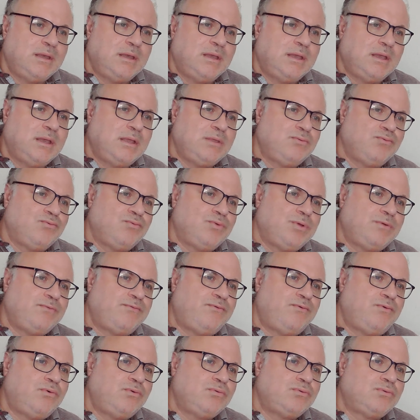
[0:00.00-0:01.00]
And when
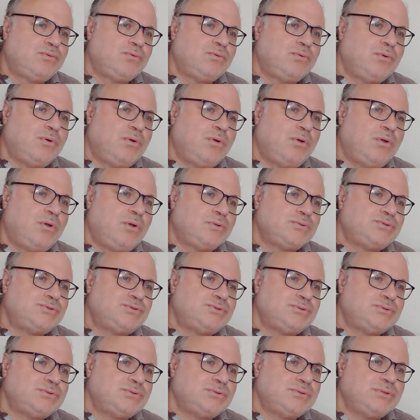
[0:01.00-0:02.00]
food
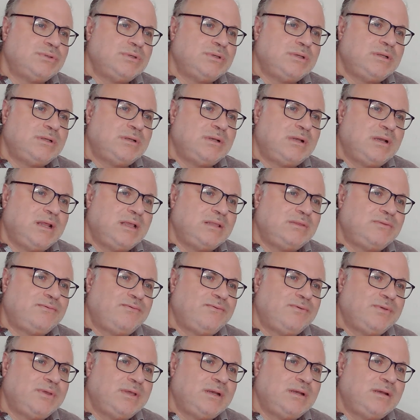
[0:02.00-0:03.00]
rots in
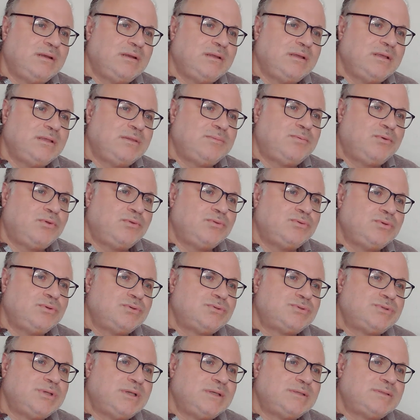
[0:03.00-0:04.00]
landfill, it
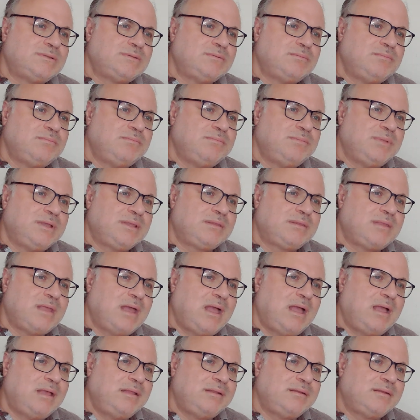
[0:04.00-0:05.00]
produces
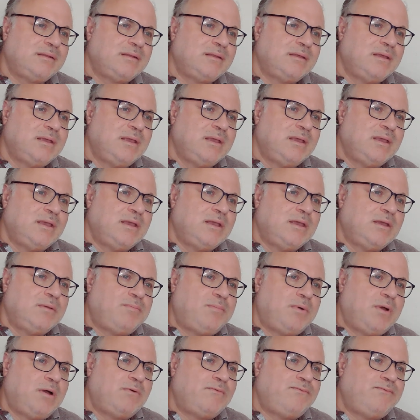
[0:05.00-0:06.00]
methane, a
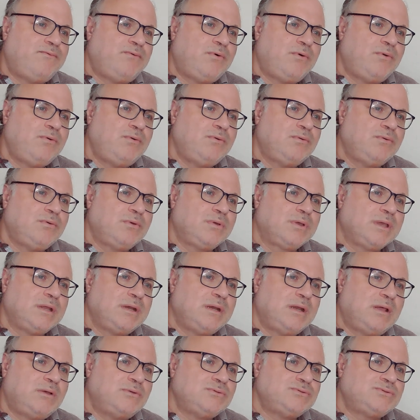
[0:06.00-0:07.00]
powerful
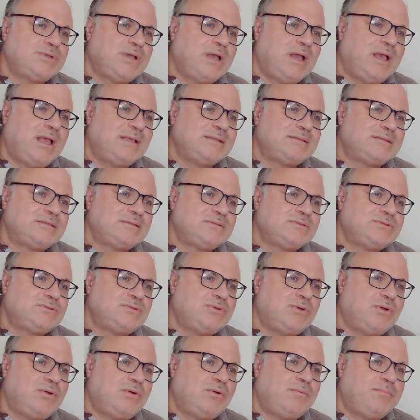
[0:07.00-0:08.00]
greenhouse gas.
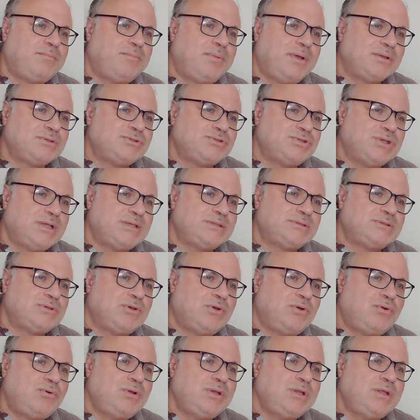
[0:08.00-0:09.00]
So purchase
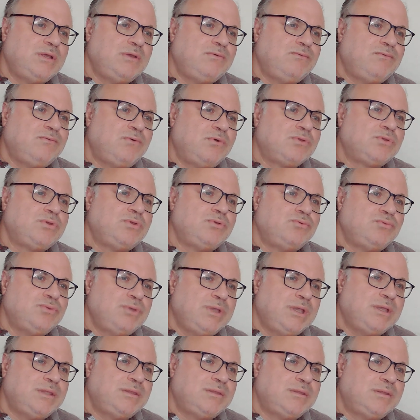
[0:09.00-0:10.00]
only what you
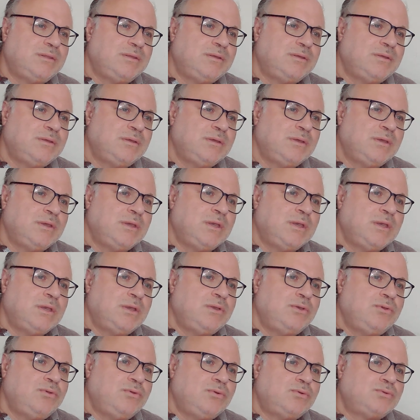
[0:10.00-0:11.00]
need.
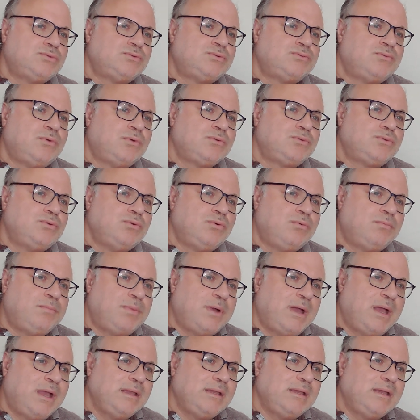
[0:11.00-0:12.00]
Use what you
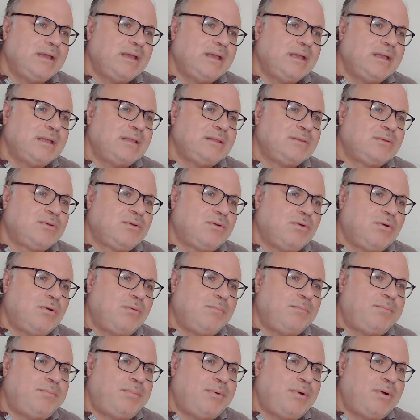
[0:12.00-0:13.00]
buy and
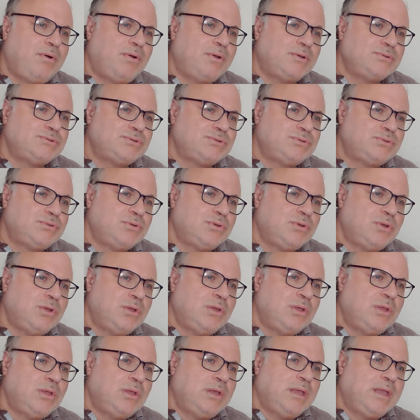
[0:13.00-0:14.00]
compost
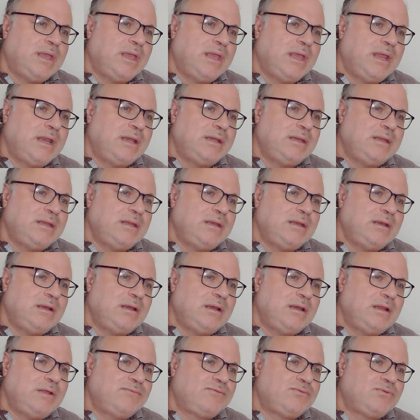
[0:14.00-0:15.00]
any
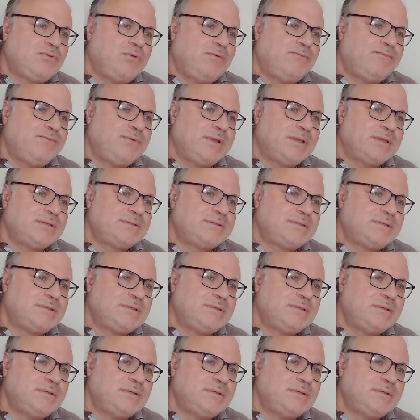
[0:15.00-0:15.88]
leftovers.